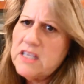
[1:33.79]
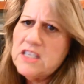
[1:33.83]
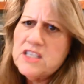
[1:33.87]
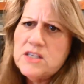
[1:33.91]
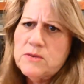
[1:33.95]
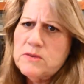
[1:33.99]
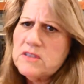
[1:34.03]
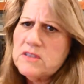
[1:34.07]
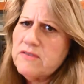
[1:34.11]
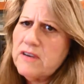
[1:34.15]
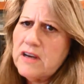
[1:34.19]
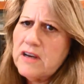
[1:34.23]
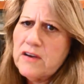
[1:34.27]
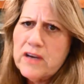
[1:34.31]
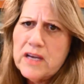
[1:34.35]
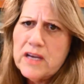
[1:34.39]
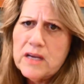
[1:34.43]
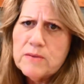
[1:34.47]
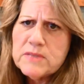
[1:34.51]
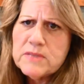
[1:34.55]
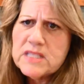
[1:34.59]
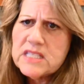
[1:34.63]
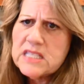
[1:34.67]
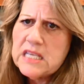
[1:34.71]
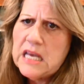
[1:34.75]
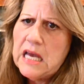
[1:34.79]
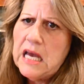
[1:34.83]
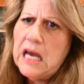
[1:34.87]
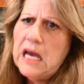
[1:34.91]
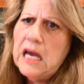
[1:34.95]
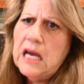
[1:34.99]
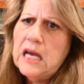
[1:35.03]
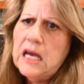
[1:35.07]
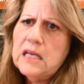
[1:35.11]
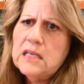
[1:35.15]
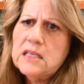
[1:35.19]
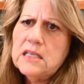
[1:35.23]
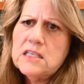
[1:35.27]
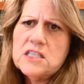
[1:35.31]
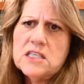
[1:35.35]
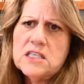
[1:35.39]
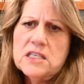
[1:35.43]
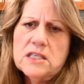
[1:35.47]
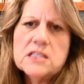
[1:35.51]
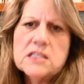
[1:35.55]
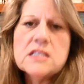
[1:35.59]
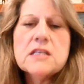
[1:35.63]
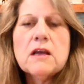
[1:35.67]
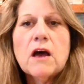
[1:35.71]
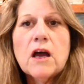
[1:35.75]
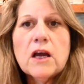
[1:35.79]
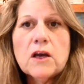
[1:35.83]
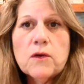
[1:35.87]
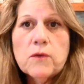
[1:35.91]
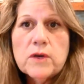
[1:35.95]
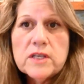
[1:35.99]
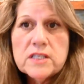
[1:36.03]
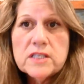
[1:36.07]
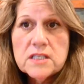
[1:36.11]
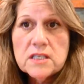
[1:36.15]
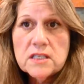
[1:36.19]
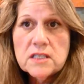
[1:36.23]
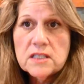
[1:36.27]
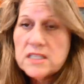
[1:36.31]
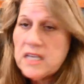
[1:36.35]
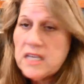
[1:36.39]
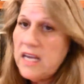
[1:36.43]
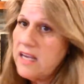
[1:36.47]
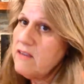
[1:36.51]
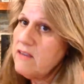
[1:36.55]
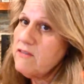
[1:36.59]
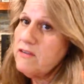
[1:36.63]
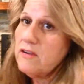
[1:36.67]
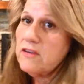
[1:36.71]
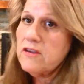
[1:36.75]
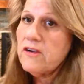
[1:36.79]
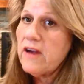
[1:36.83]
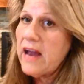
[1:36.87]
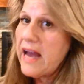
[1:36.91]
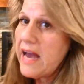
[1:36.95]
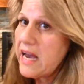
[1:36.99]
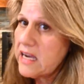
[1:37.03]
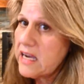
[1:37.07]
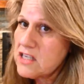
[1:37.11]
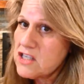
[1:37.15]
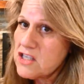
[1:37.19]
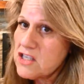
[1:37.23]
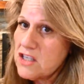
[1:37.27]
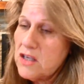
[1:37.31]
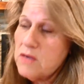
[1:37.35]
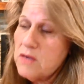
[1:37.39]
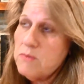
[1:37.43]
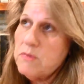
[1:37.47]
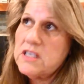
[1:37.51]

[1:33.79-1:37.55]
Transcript: She was very upset. She's not going to take further action,